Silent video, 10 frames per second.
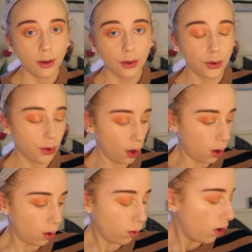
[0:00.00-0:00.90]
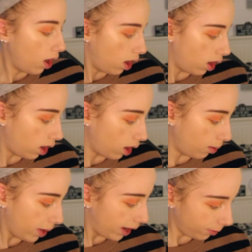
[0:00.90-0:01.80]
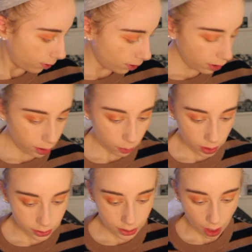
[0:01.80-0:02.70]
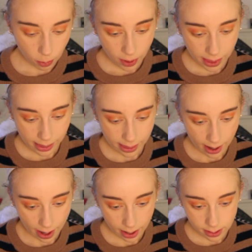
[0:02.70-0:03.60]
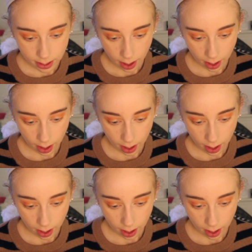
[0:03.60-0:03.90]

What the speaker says: So, after you are done with that,